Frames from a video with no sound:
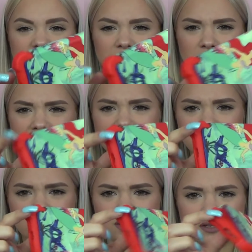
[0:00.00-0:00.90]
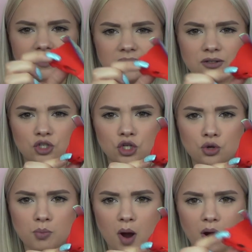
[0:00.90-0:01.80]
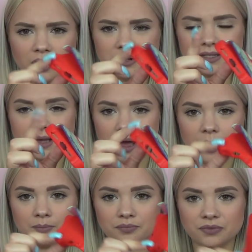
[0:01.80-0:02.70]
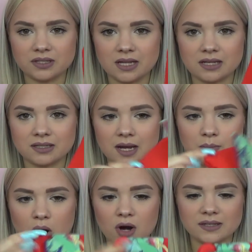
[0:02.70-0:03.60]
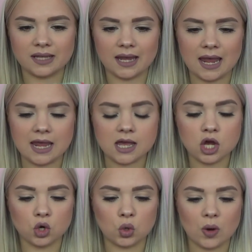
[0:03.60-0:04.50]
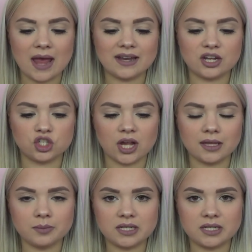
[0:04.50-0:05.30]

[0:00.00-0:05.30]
and this phone case is in two parts. This inside part is like a red jelly